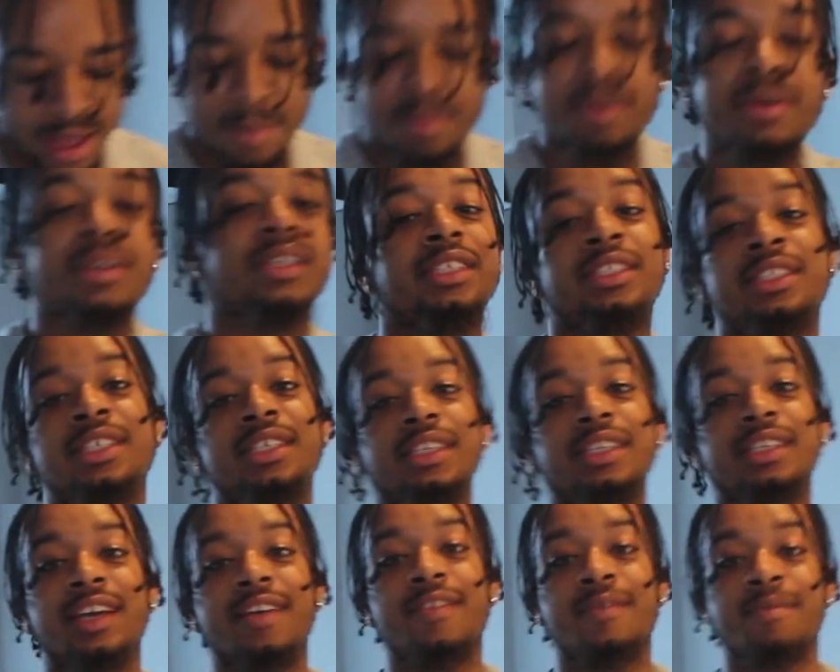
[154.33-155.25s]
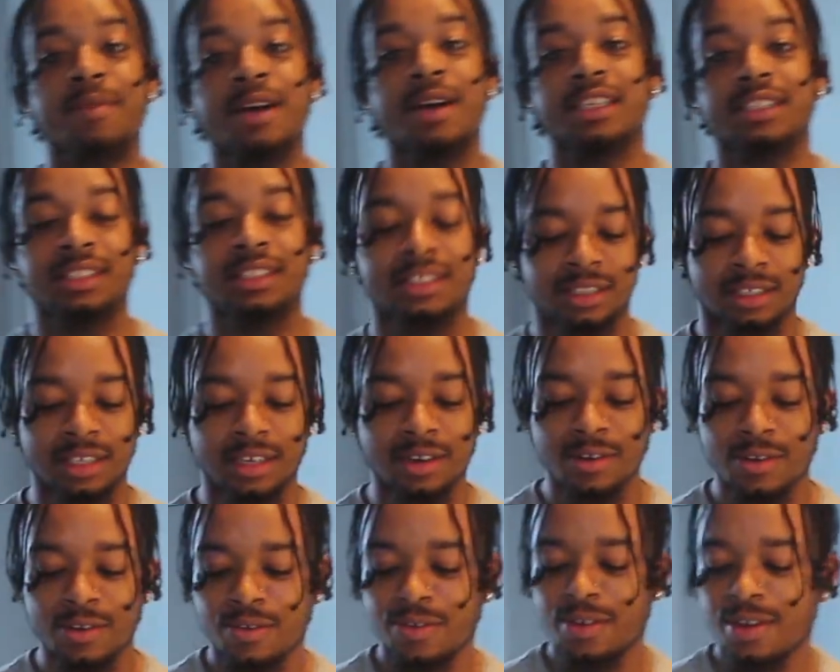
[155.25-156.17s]
put this shit together
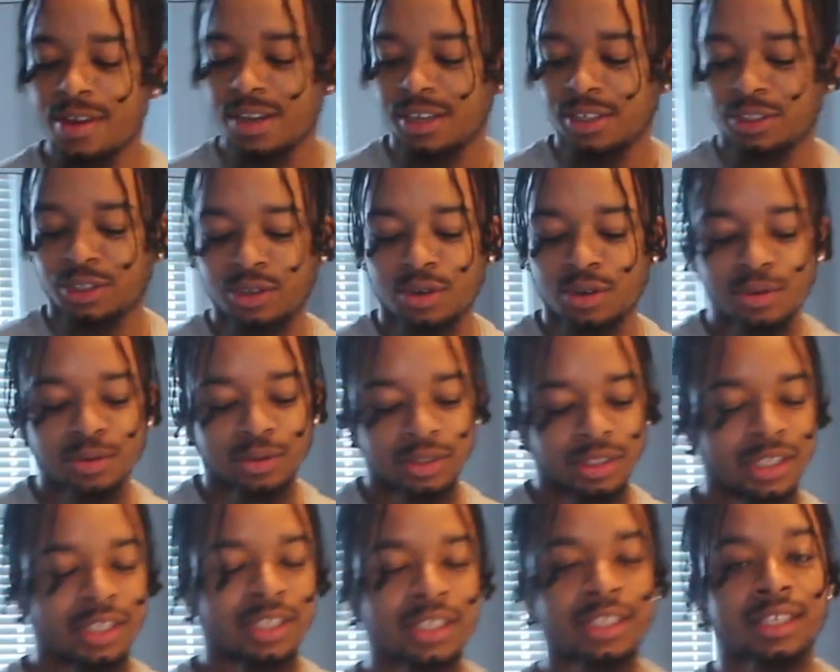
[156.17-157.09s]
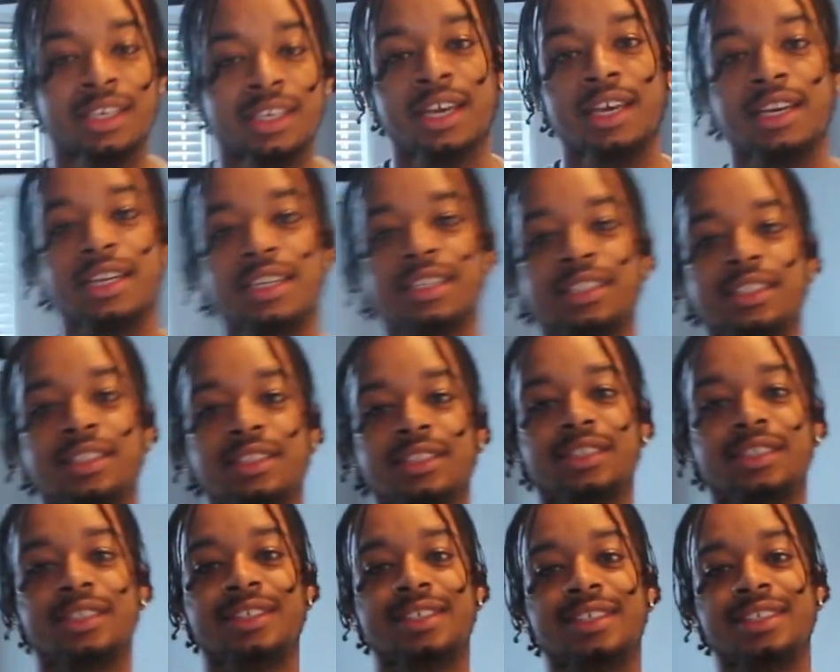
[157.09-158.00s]
myself. So just in case,
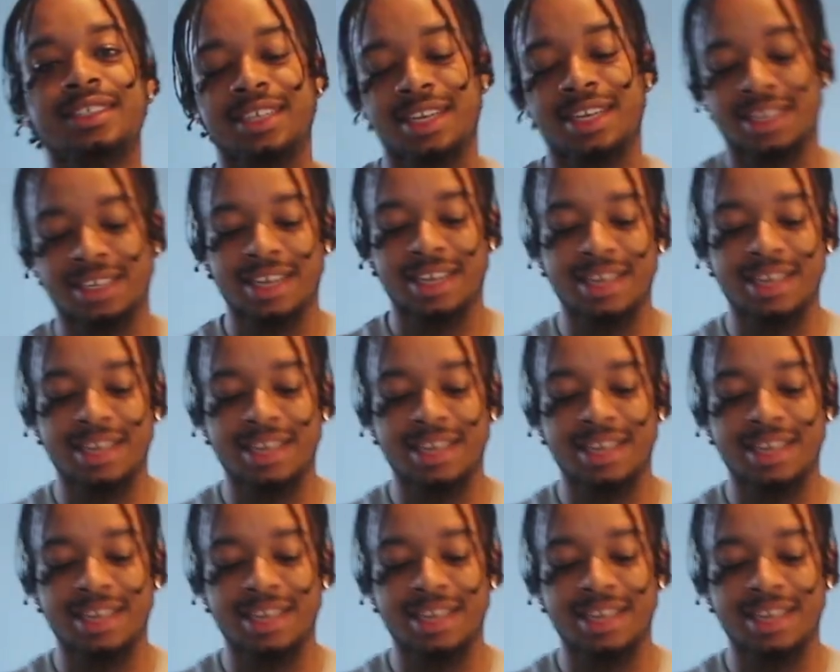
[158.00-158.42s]
you know, y'all